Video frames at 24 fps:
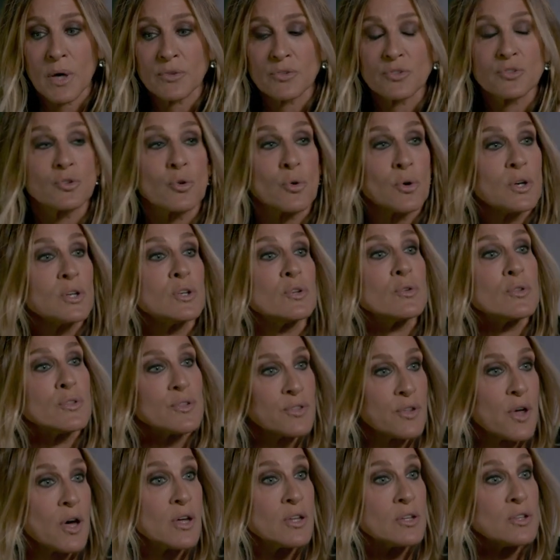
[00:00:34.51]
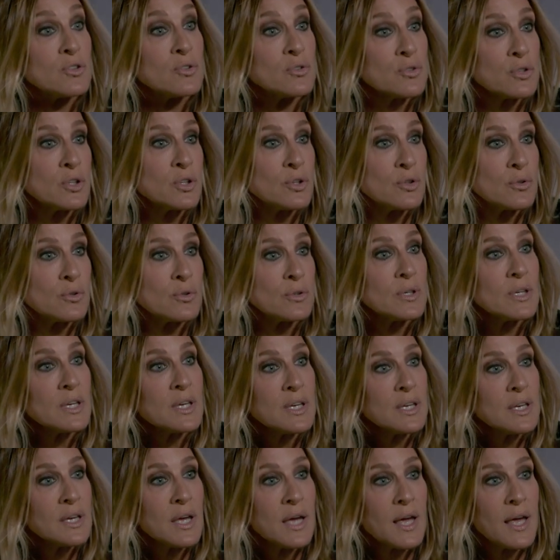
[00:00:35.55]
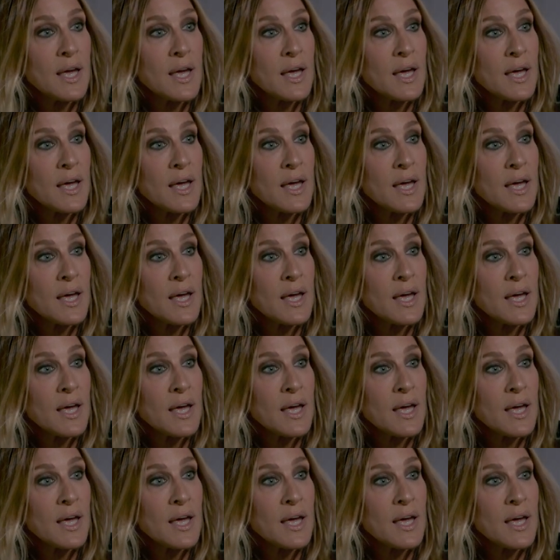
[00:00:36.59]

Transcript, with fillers: a story you thought you knew, mm.